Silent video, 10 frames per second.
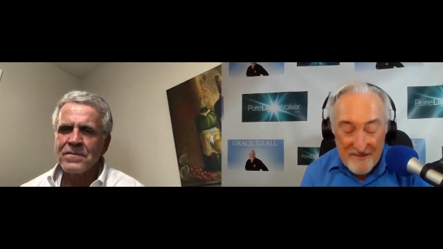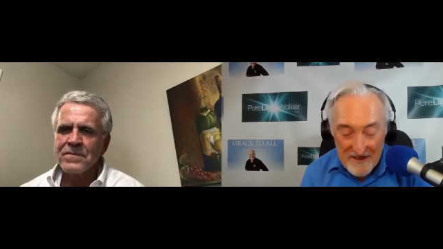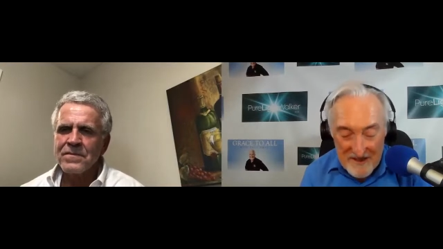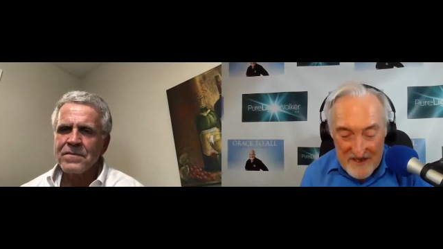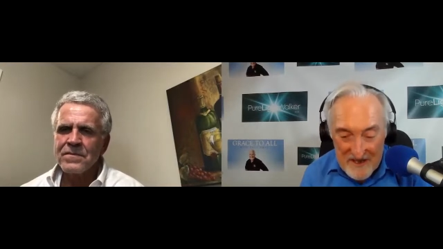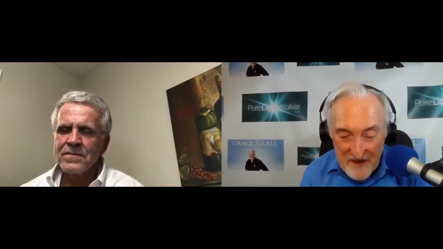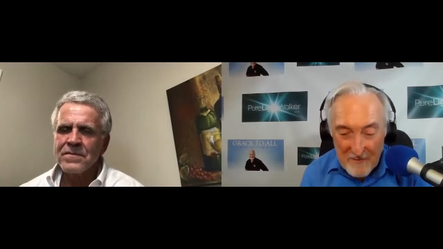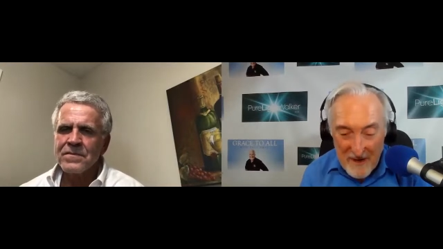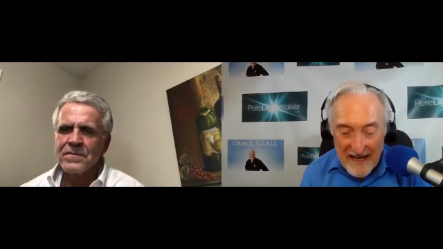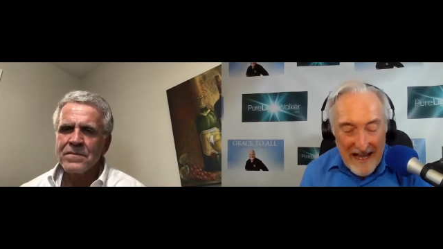Speaker 1: there's
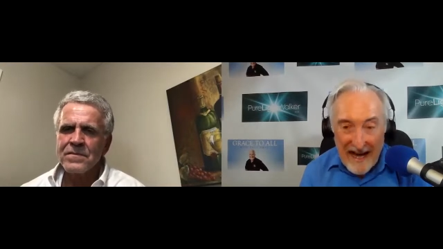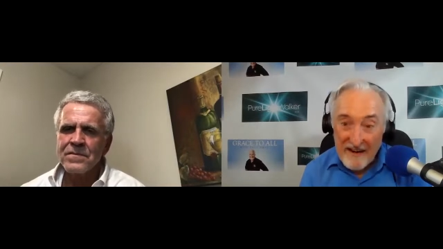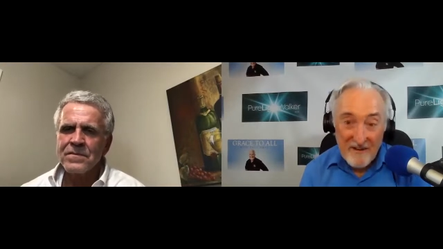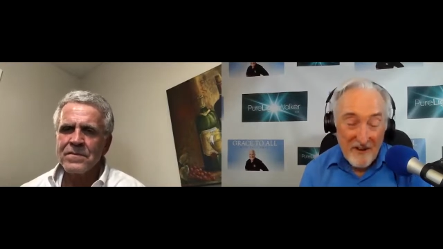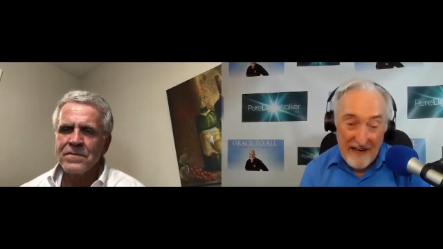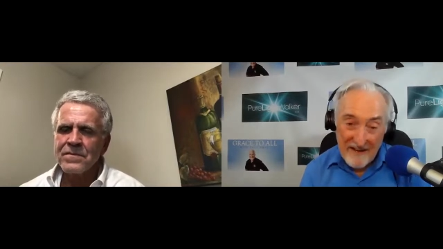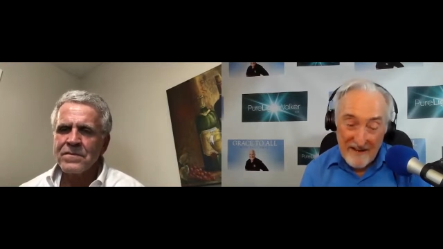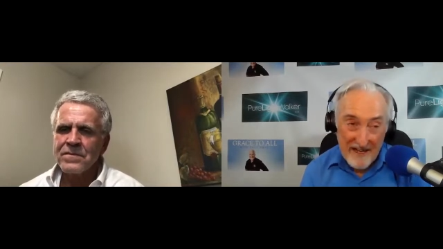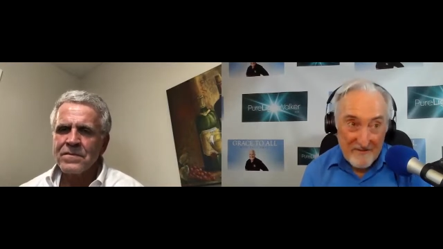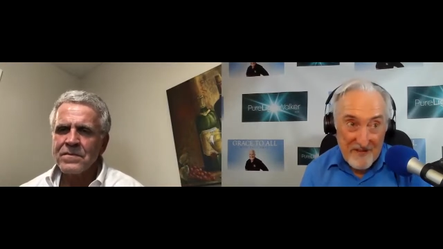so much. I don't know how
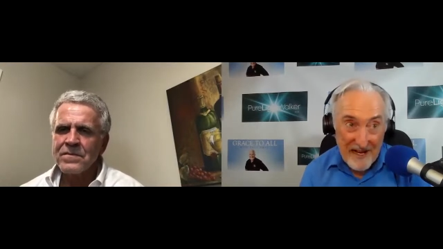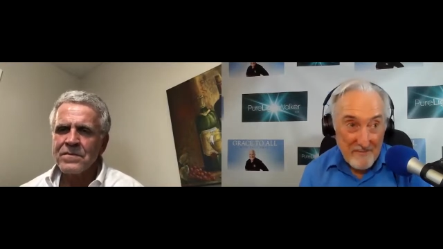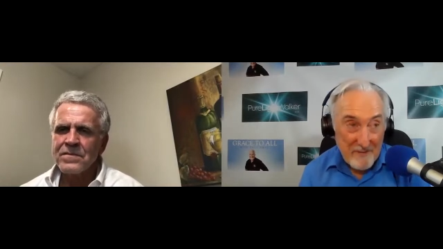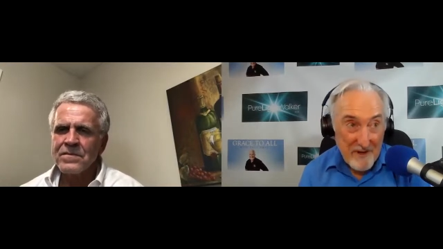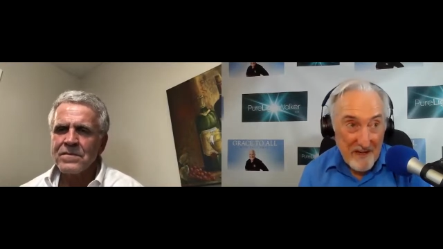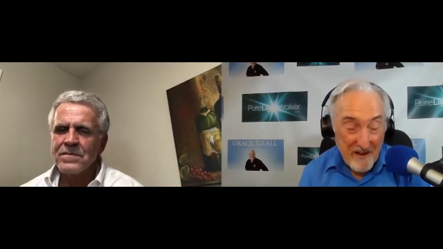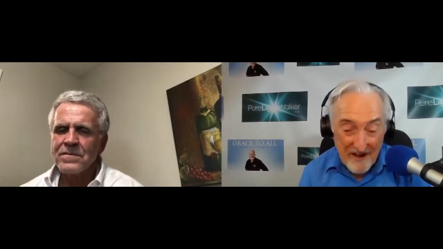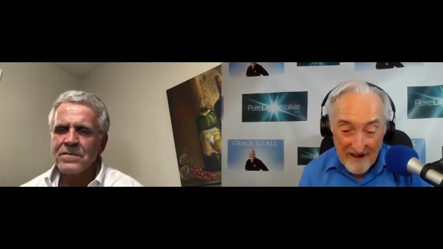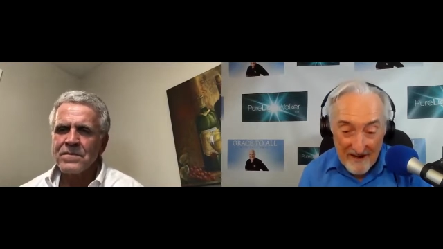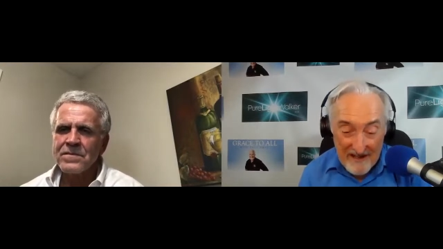you have time to be a
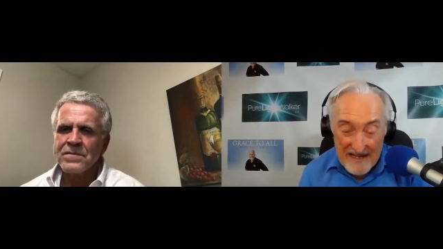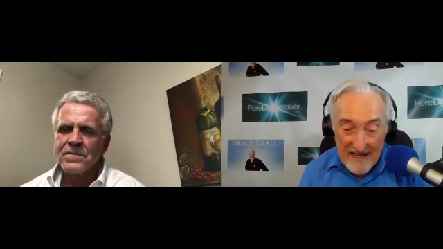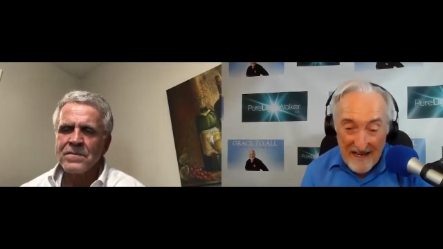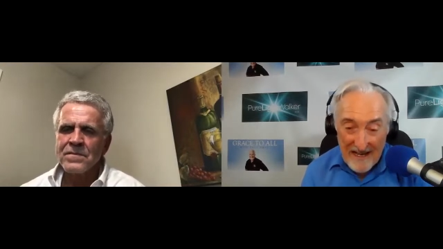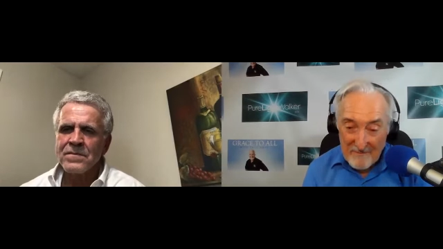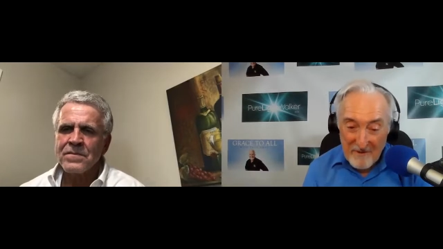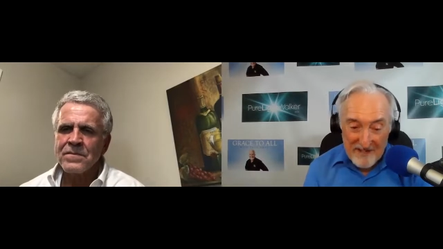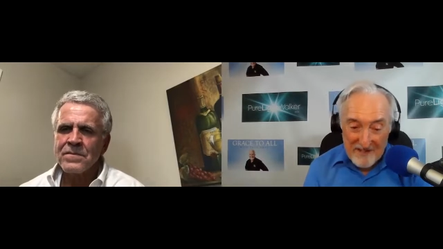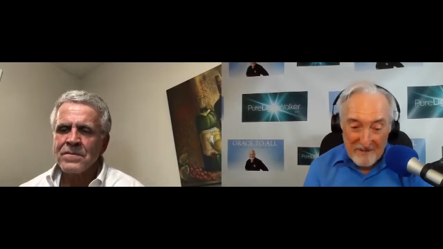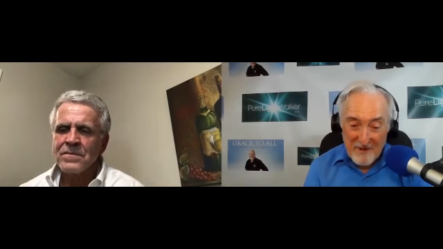lawyer, uh,
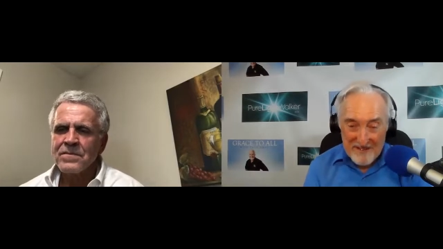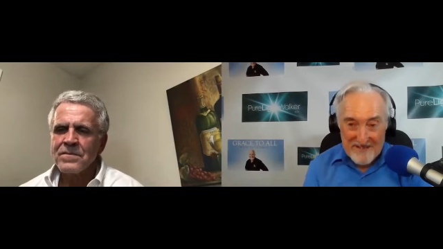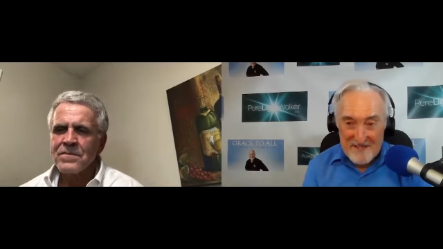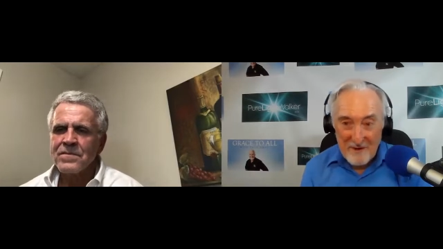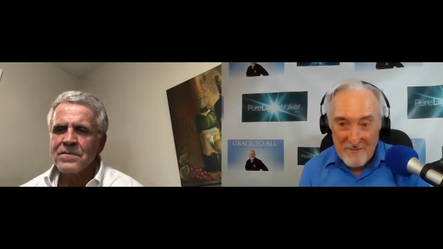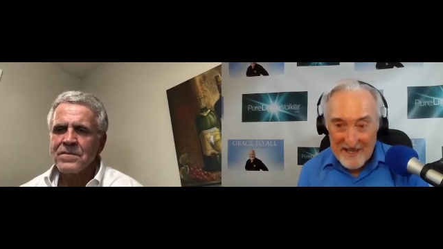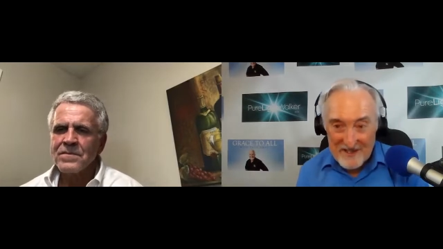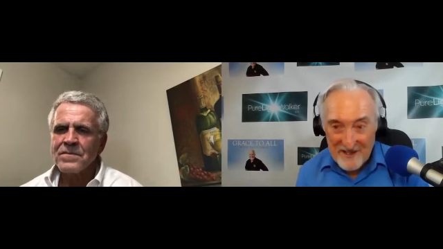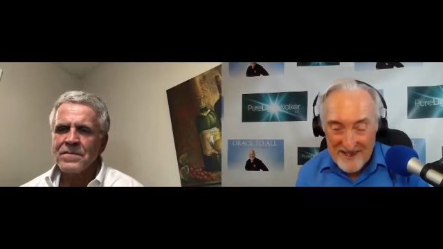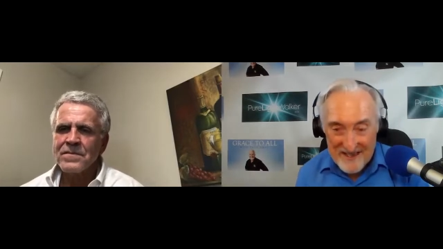because you put so
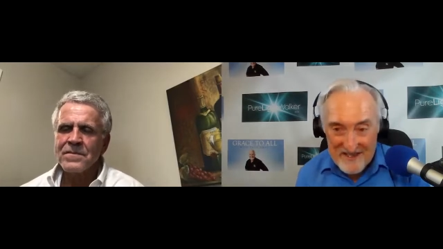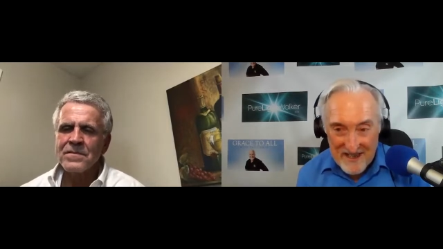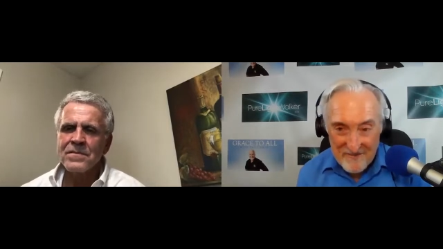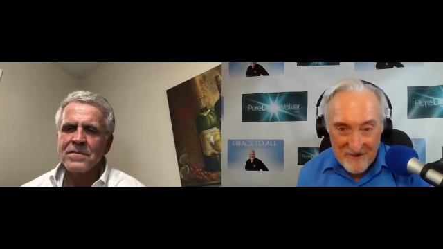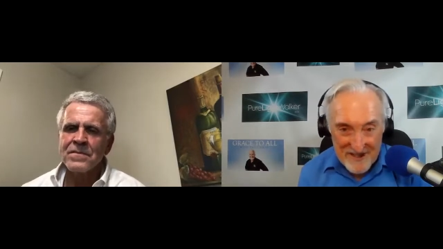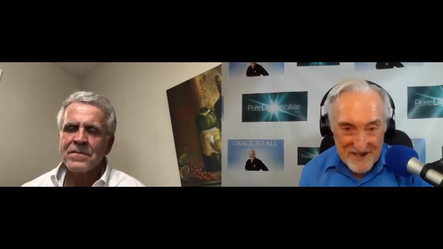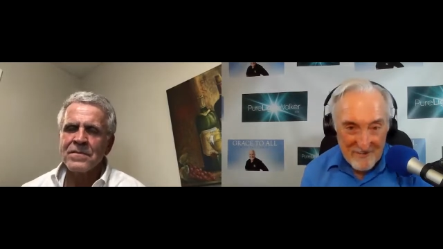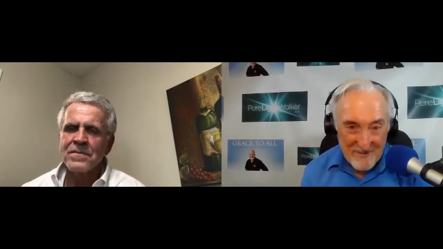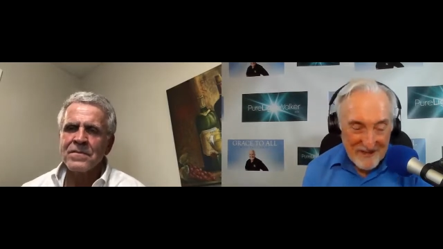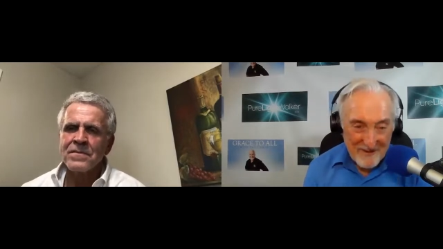much good stuff with
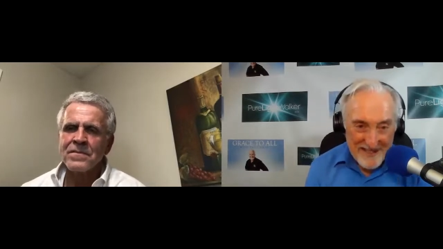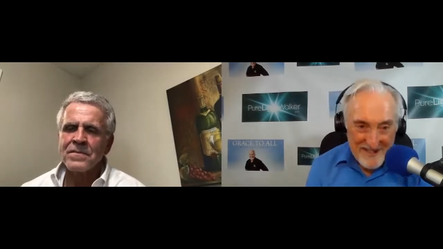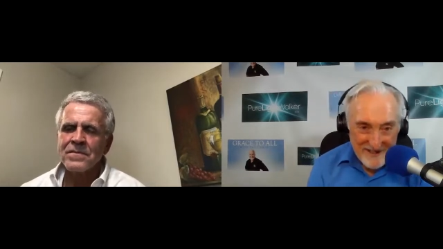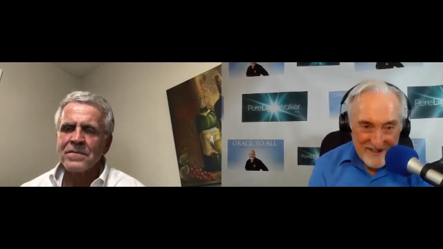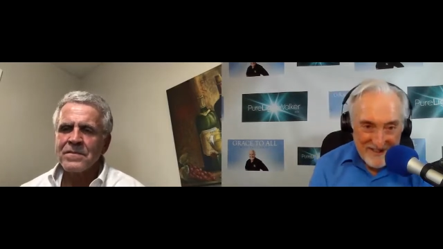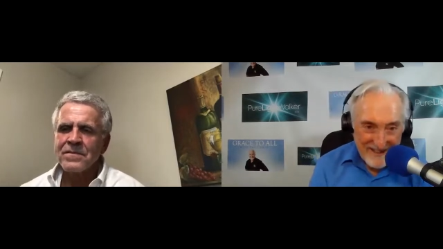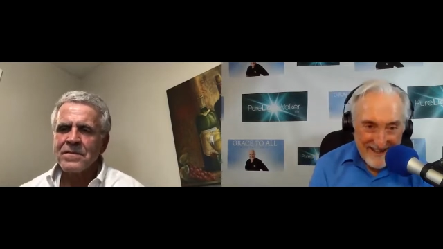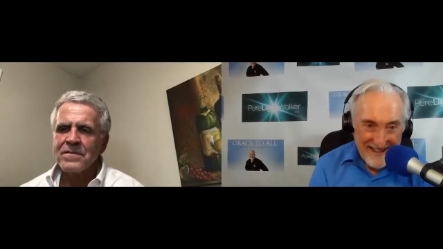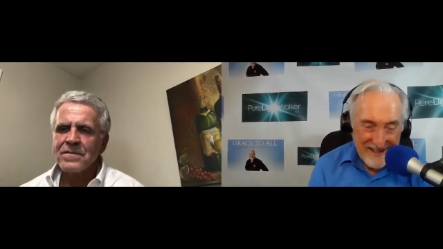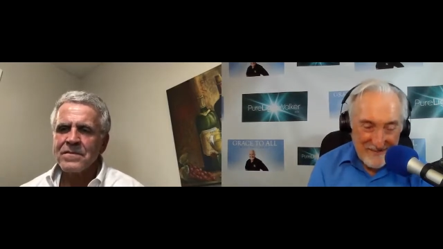so much research
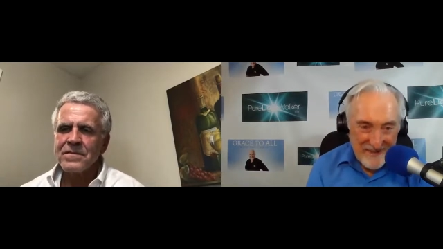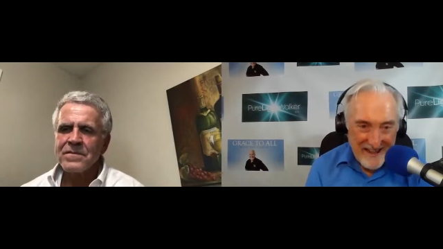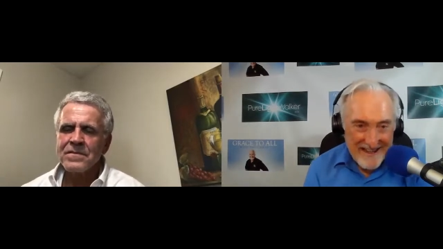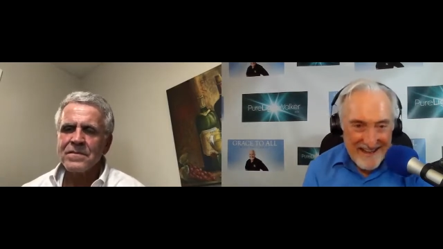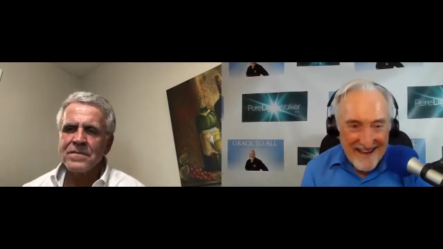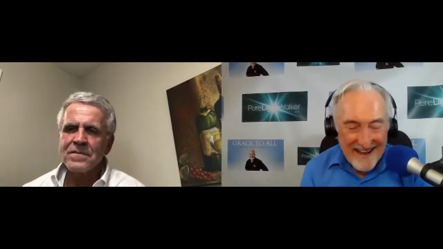on there, and uh,